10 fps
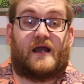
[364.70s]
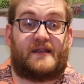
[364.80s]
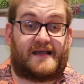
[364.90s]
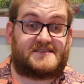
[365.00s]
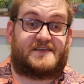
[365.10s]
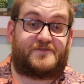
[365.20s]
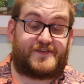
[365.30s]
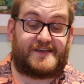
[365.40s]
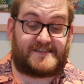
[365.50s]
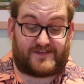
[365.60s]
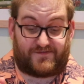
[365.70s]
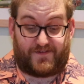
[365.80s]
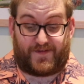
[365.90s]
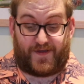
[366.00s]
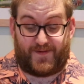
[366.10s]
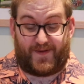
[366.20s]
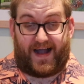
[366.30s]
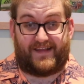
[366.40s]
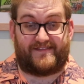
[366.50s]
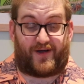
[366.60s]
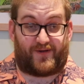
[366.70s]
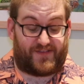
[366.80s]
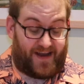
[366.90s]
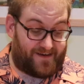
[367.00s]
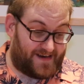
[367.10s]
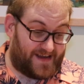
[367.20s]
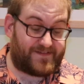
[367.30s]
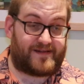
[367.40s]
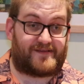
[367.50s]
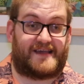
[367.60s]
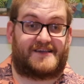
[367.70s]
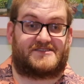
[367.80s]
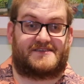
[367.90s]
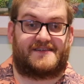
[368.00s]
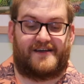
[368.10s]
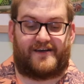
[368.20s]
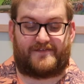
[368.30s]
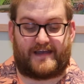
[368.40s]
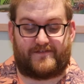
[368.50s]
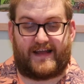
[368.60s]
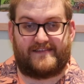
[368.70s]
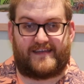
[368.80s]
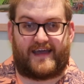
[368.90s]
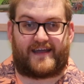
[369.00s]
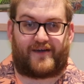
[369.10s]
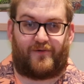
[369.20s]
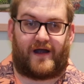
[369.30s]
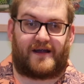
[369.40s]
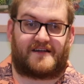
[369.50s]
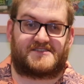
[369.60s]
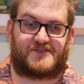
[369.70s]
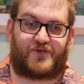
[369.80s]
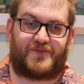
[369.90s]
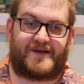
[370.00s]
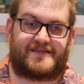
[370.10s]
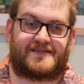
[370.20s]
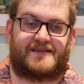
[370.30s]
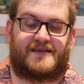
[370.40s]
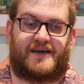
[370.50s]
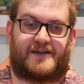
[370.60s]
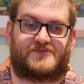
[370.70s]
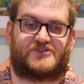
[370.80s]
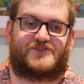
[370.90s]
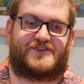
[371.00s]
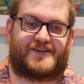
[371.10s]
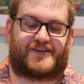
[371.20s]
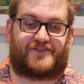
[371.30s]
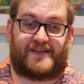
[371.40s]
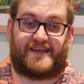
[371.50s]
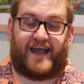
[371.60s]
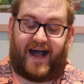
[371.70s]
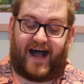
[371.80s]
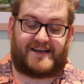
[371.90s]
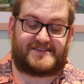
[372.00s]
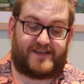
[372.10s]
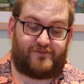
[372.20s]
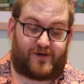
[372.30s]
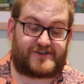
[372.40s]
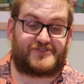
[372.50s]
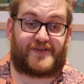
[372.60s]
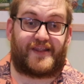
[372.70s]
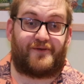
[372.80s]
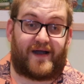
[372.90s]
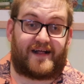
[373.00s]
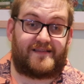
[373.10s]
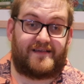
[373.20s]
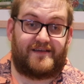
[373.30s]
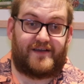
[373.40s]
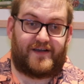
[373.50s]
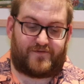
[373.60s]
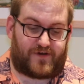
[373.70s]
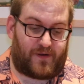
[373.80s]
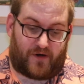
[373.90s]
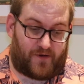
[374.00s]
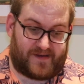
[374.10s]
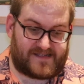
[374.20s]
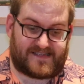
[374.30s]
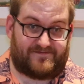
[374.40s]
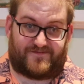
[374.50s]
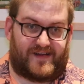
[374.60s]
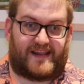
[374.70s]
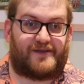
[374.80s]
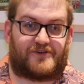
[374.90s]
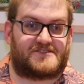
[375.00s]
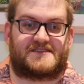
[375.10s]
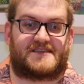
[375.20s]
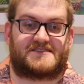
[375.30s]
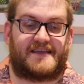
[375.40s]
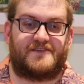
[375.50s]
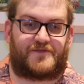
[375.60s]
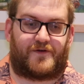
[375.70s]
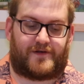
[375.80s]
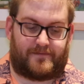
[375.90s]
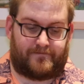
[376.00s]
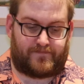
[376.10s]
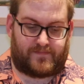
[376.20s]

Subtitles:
And that's it for this review and alternative application of the Avantech wireless doorbell. I'm sure you can agree it actually works really well for a purpose it really wasn't designed for.